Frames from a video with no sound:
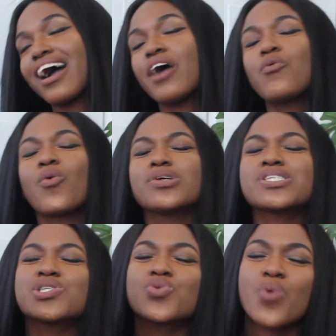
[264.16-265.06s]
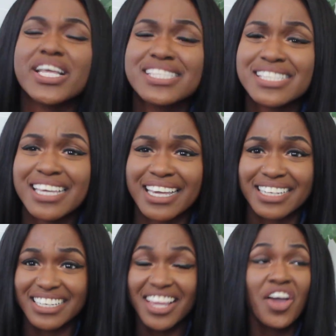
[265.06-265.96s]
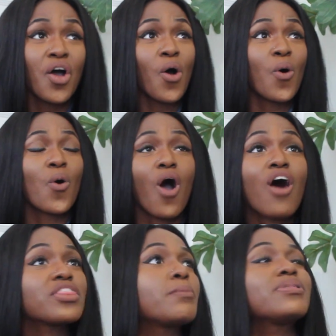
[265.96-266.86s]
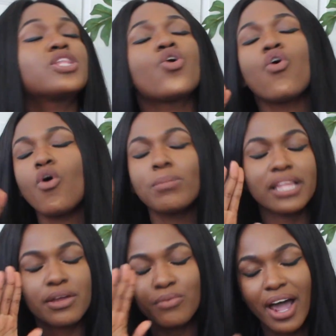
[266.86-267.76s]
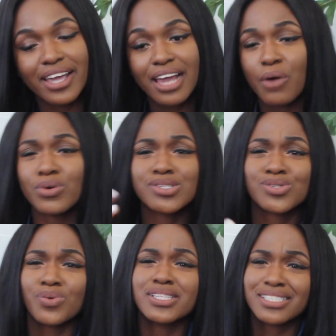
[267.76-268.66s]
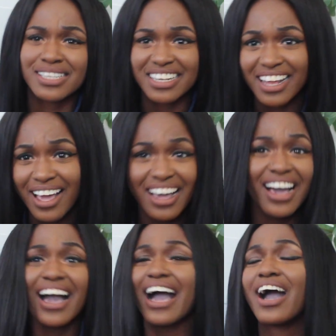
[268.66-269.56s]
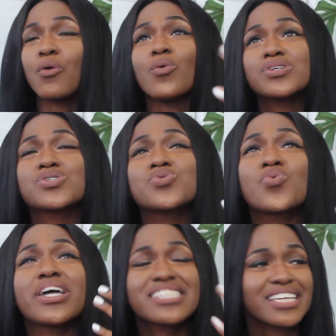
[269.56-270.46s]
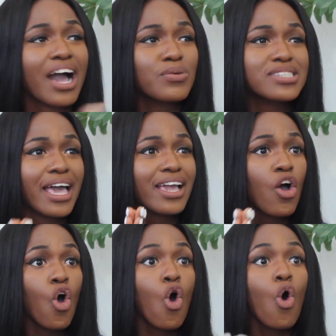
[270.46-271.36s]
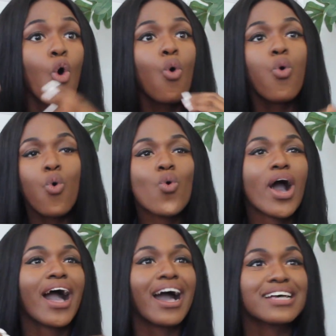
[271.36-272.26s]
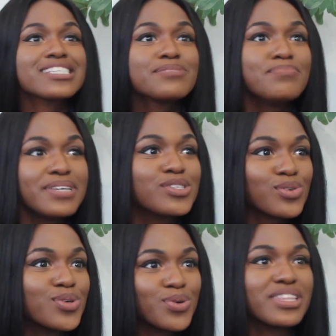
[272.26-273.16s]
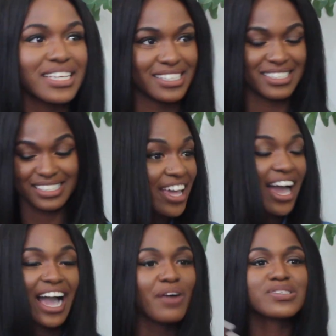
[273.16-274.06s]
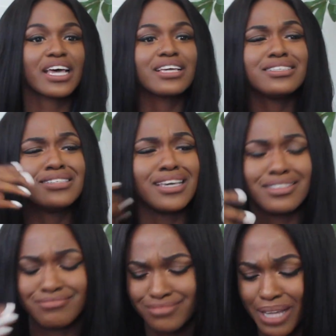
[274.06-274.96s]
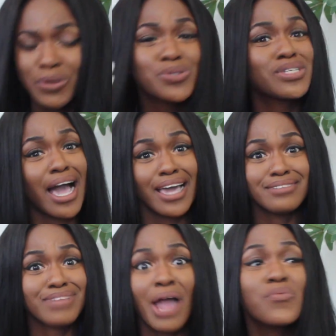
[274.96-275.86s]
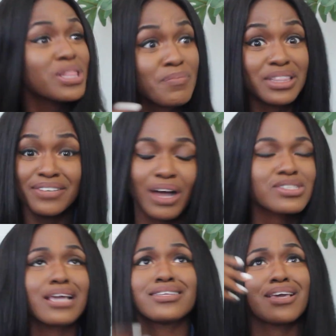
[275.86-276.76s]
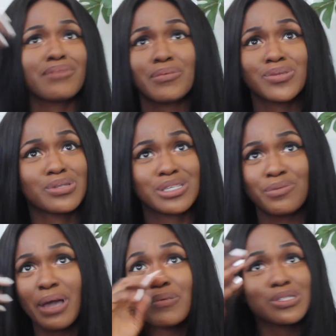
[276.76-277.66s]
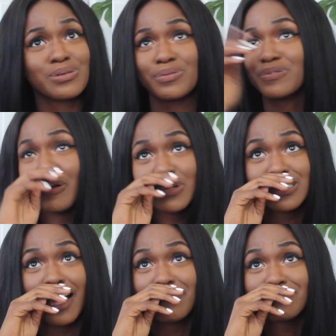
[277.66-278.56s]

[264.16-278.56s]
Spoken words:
I was sweating. On the whole plane ride, I was sweating. I was sweating. I was like, who asked me to do this? I was like, yeah, I'm going to die. I really believed. I was like, yeah, my mom's going to kill me. I'm going to kill me. I'm going to die.